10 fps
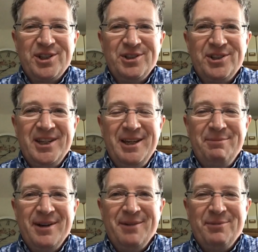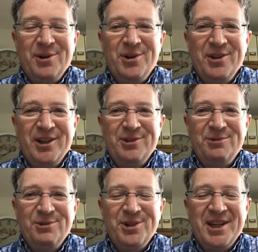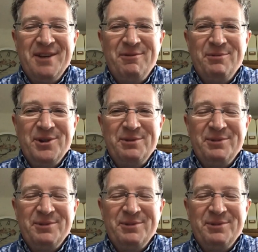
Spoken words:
So keep up all that good work, everybody,